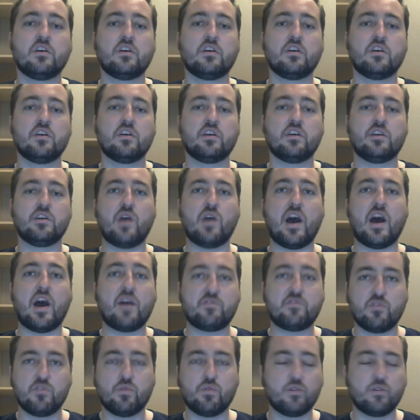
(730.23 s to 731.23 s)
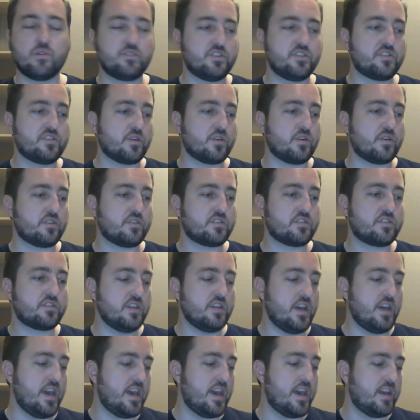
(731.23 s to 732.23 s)
you have to approach these girls
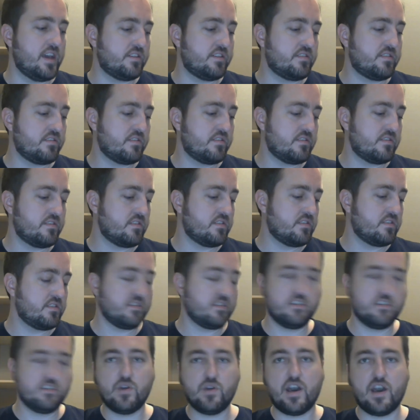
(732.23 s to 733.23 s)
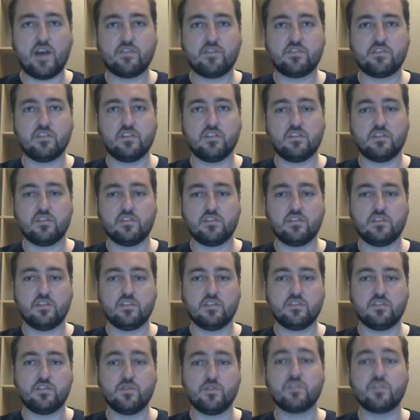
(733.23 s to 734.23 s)
and you have to
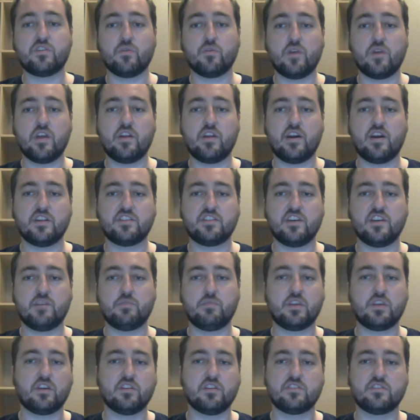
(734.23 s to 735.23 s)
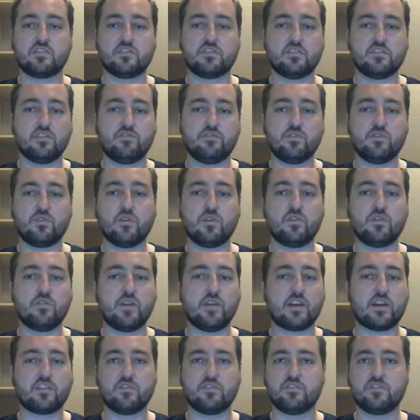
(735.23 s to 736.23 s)
do it the way that I said because if you go
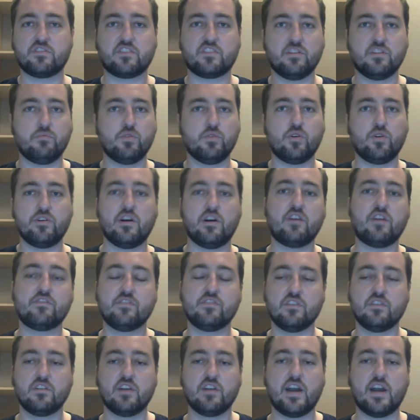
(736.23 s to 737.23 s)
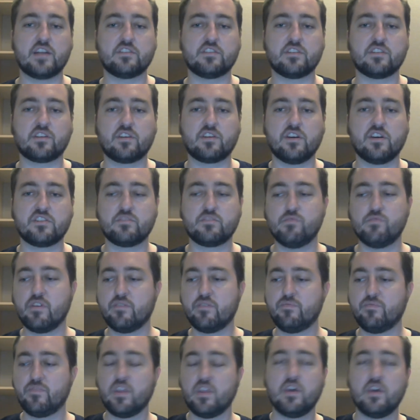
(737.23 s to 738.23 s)
direct, they're just going to blow you out for acting like a customer.
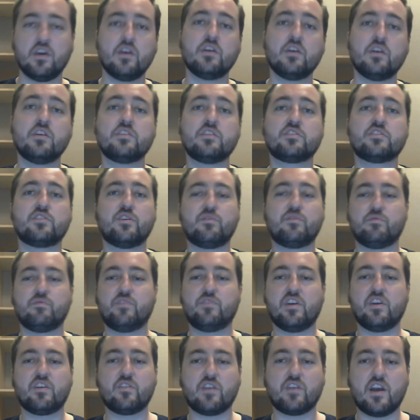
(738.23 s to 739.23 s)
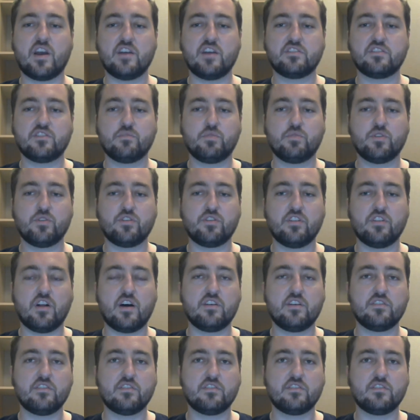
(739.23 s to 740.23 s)
So thank you guys. Hope you learned a
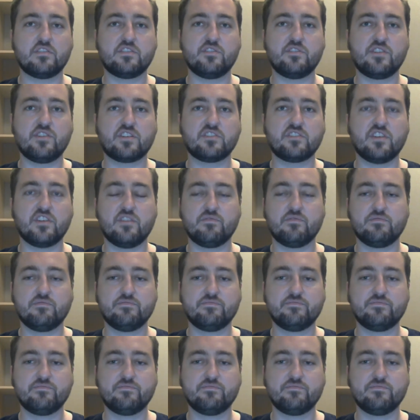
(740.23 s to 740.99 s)
lot. See you next time.